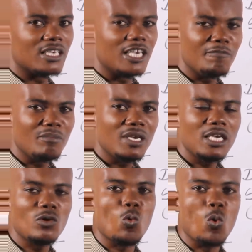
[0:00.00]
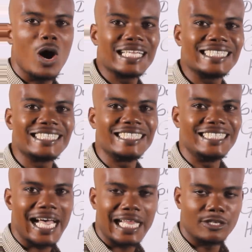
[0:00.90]
Give me one
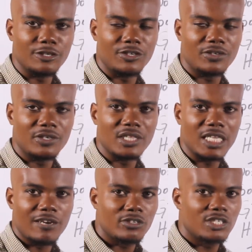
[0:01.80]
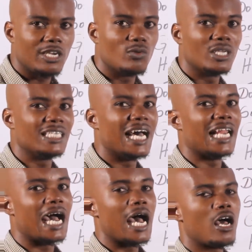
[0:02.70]
dollar. Never say one
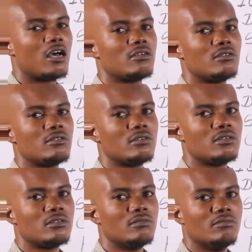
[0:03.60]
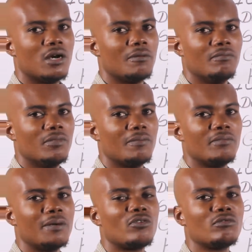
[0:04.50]
dollar. Ban
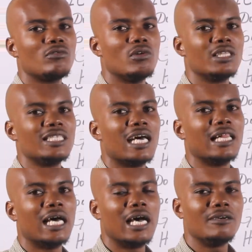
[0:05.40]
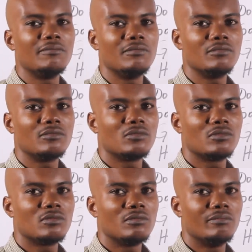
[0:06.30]
mon one dollar.
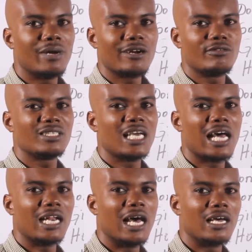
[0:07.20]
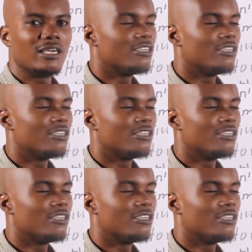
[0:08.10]
Ban mon dollar.